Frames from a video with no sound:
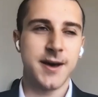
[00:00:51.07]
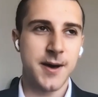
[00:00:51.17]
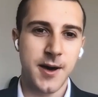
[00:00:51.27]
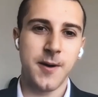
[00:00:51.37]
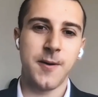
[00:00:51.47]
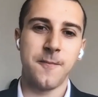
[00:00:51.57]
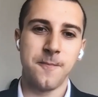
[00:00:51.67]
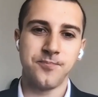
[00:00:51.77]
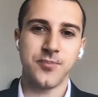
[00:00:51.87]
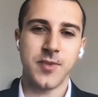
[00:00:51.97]

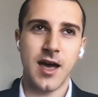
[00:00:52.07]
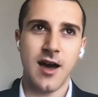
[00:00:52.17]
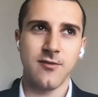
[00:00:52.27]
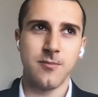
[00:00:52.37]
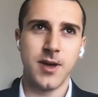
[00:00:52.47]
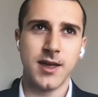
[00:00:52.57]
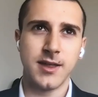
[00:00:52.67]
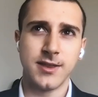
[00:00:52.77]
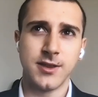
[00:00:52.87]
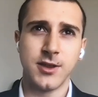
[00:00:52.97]
I've
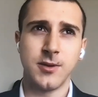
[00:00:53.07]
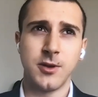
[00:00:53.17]
been,